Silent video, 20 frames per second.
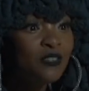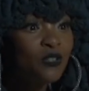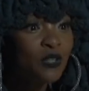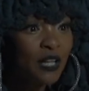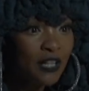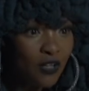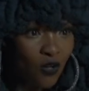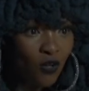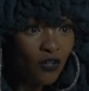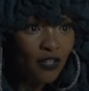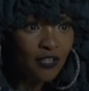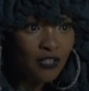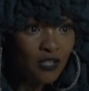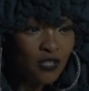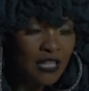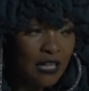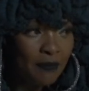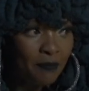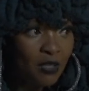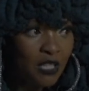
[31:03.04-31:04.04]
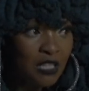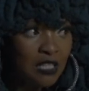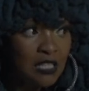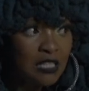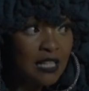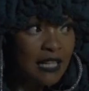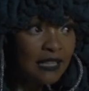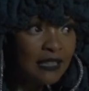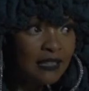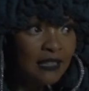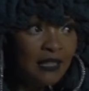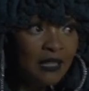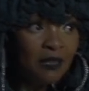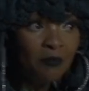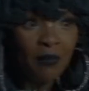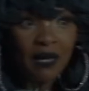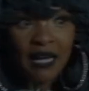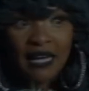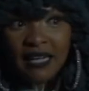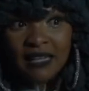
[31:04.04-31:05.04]
You get loyal to that because it's like,
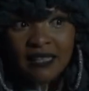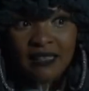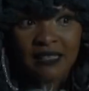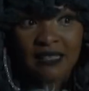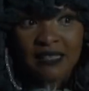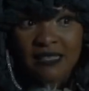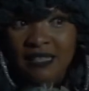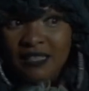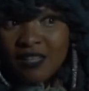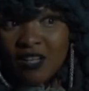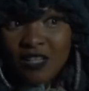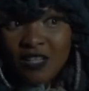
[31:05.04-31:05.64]
my angles are